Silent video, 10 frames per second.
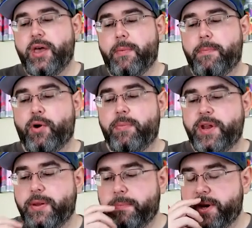
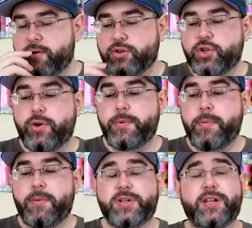Bourbon Imperial Scream and
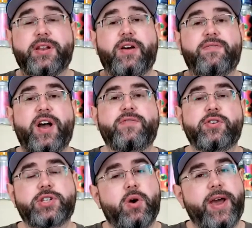Pumpkin. Now, 5
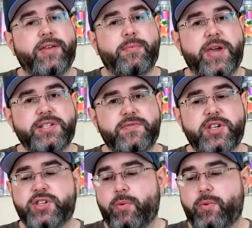years ago, I had the base of this.